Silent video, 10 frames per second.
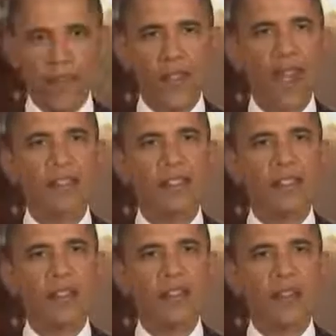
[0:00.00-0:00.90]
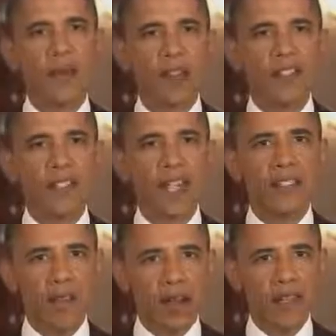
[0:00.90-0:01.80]
the United States launched a
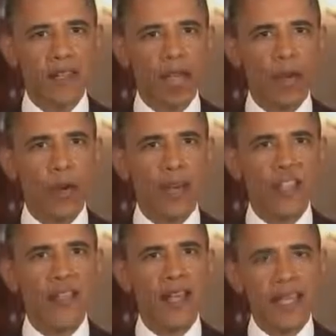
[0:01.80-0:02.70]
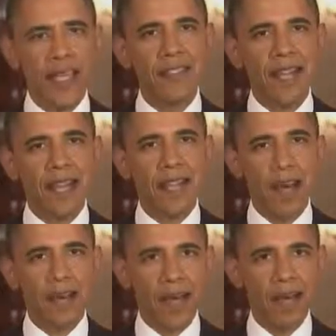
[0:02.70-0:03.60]
targeted operation against that
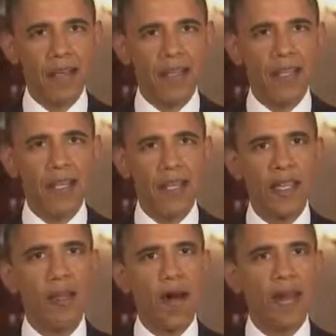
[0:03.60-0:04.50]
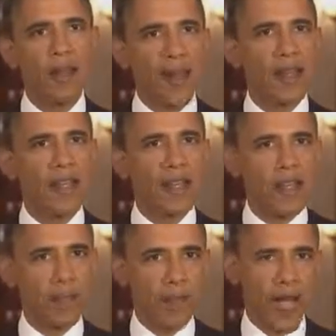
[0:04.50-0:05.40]
compound in Abbottabad,
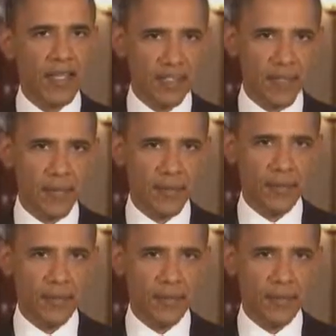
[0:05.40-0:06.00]
Pakistan.